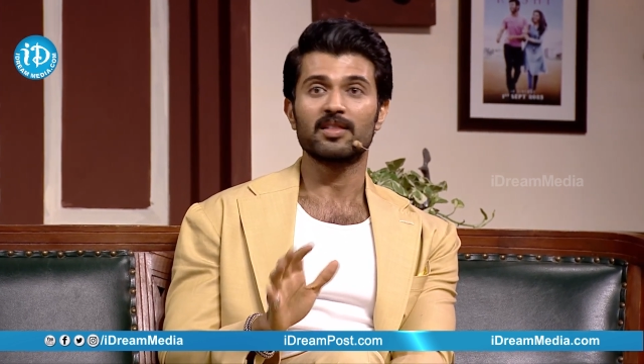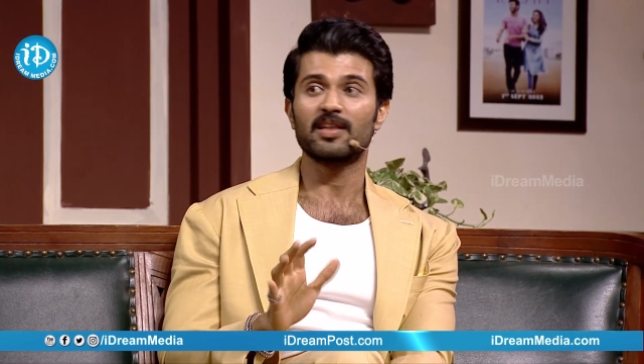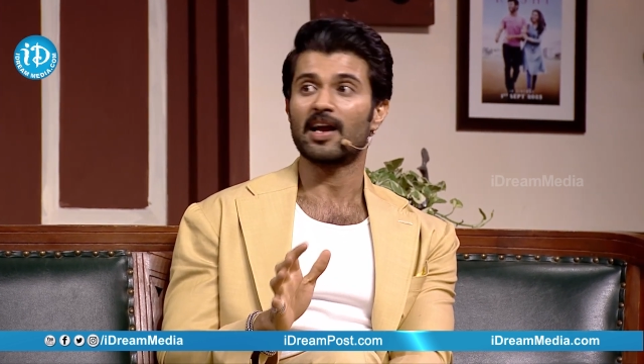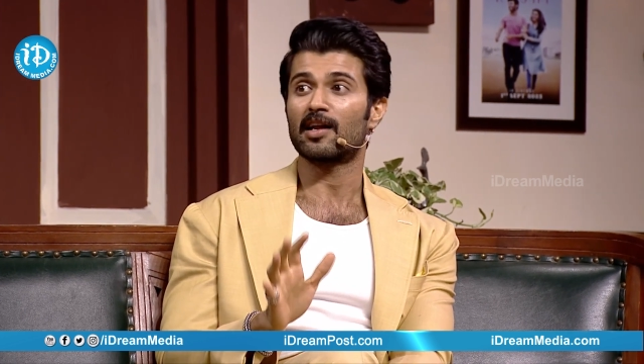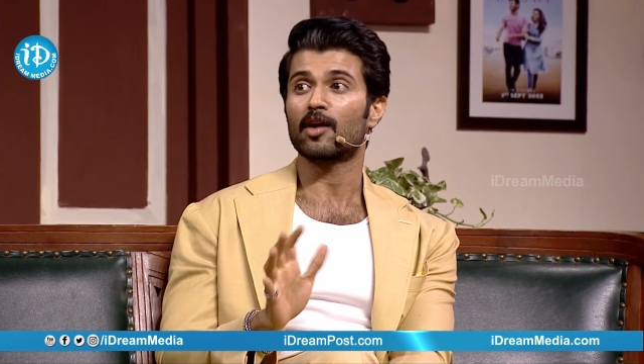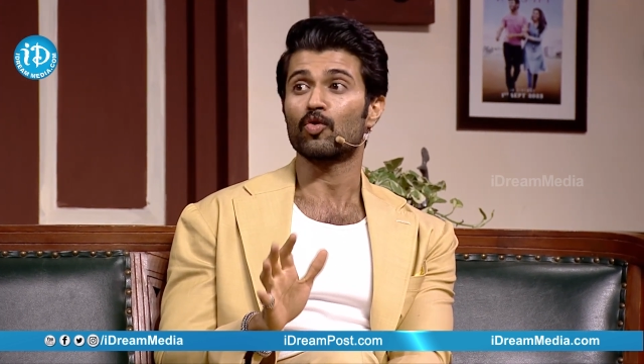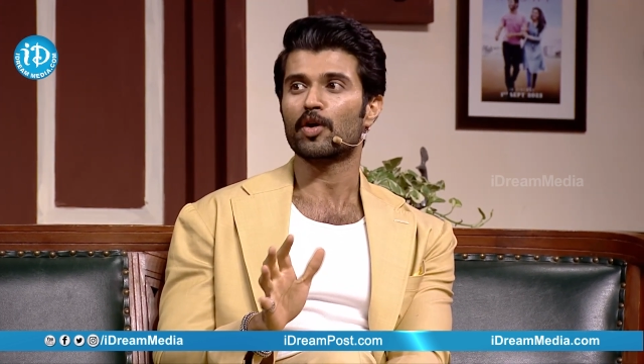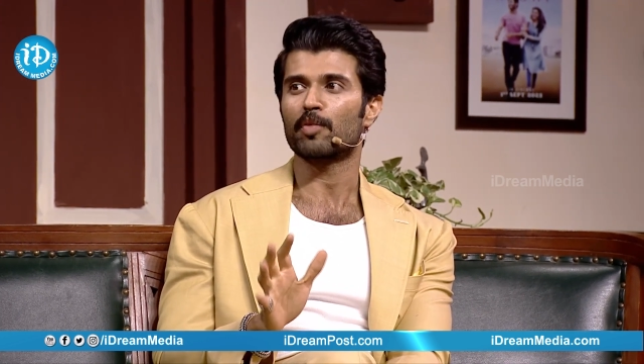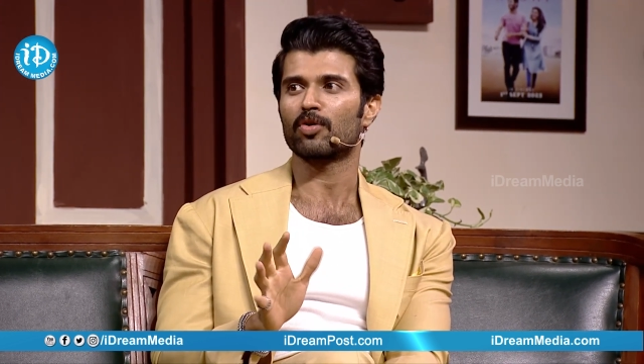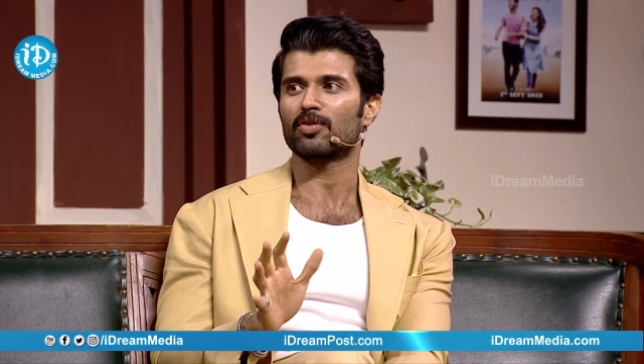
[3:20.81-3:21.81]
theater lo
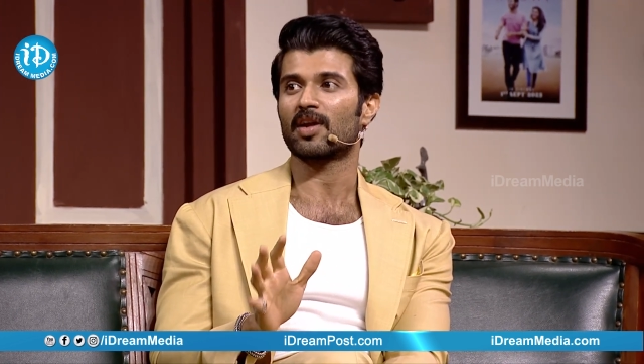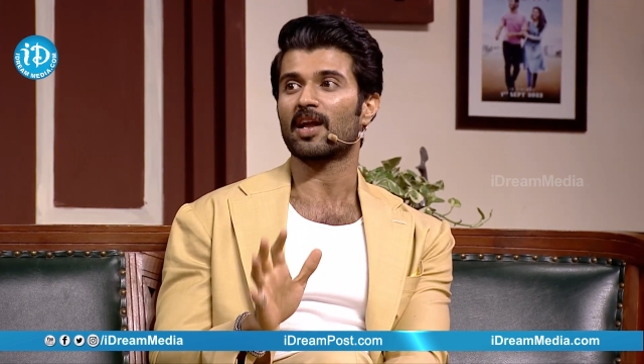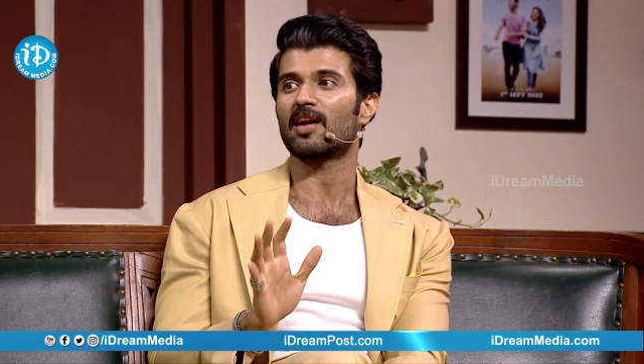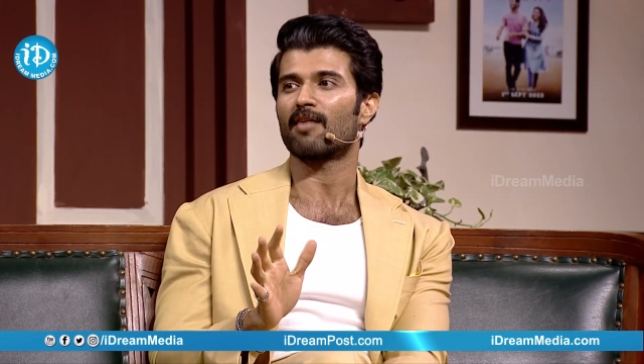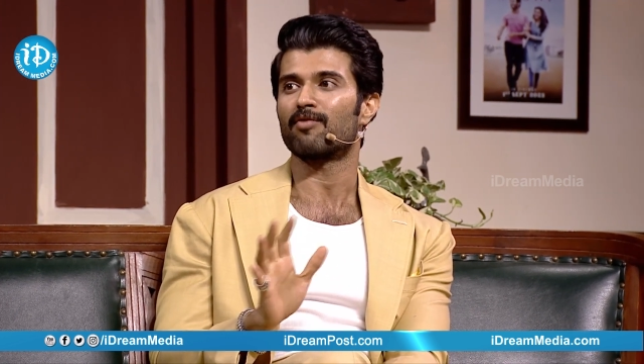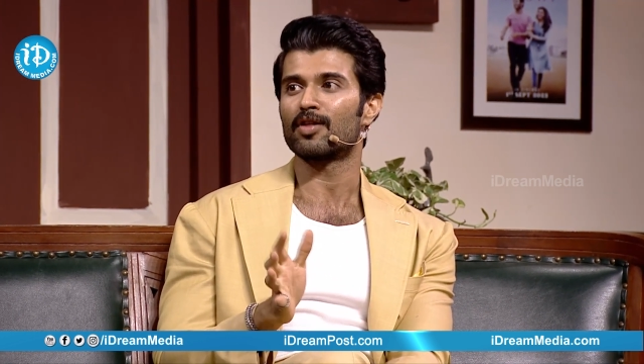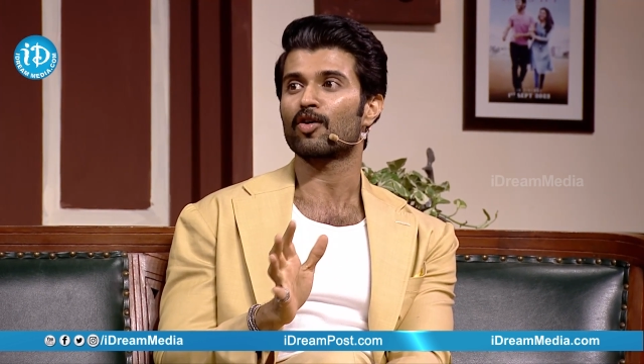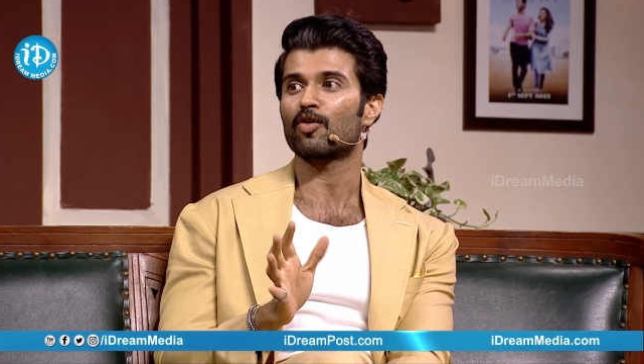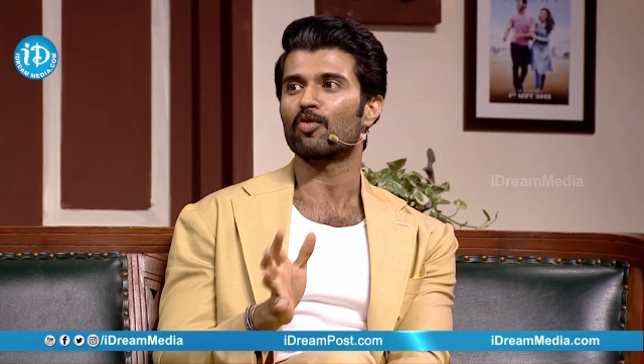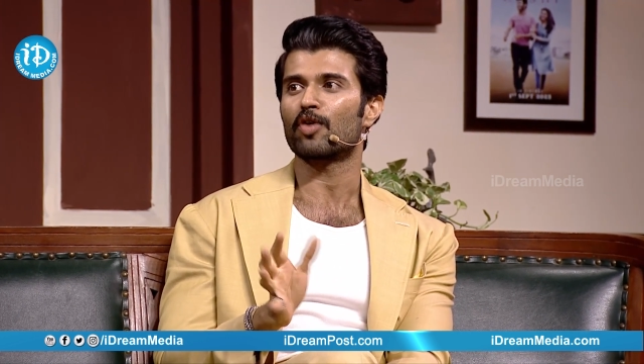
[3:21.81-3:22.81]
oogipothunnai,
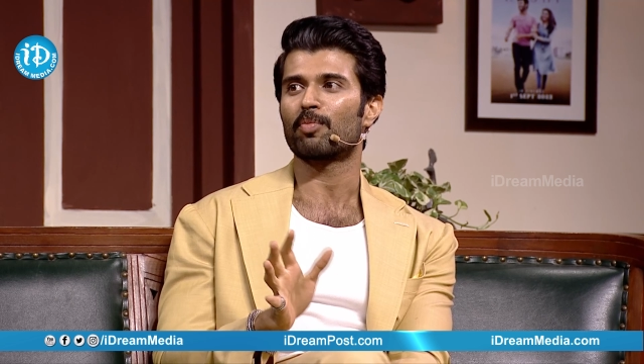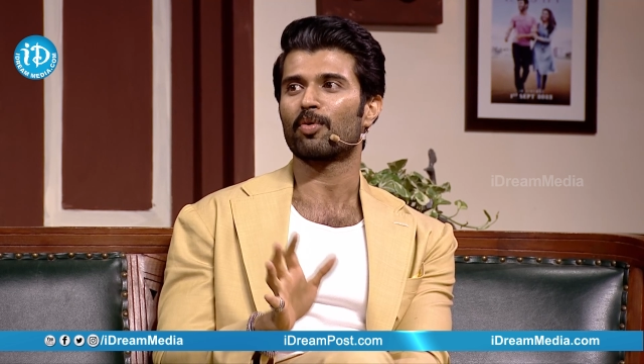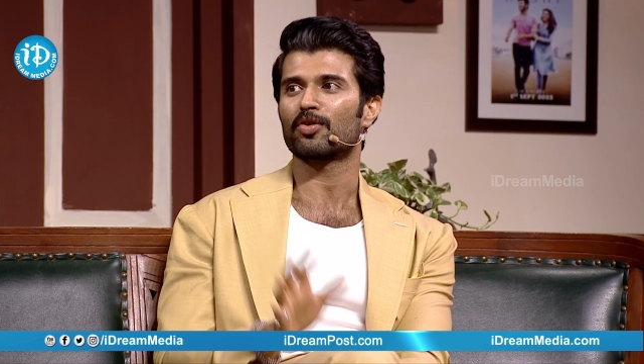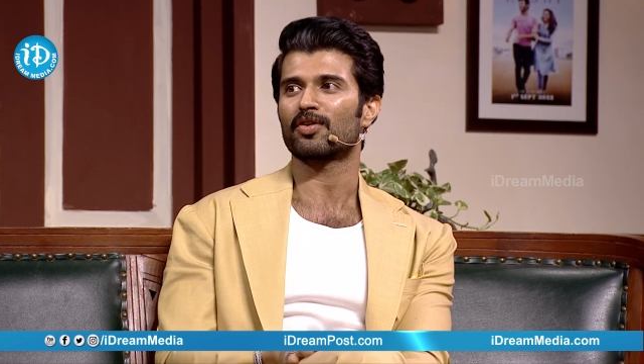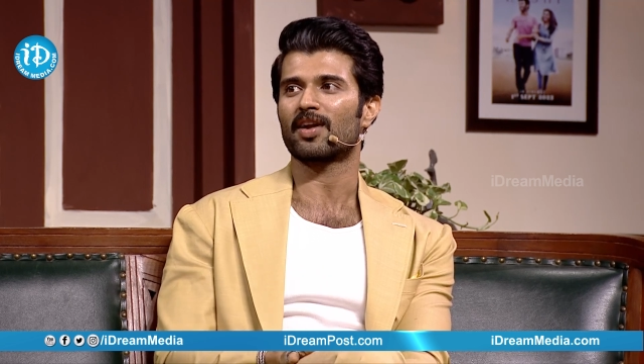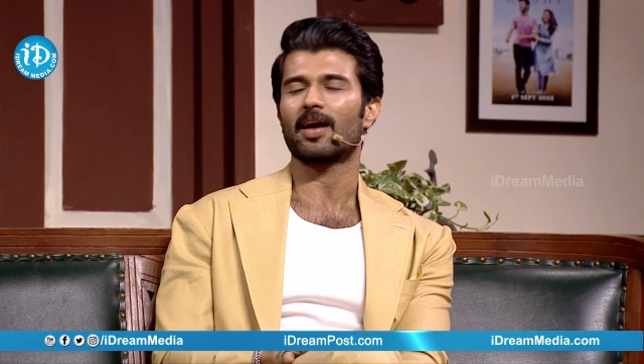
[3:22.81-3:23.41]
navvulto oogipothunnai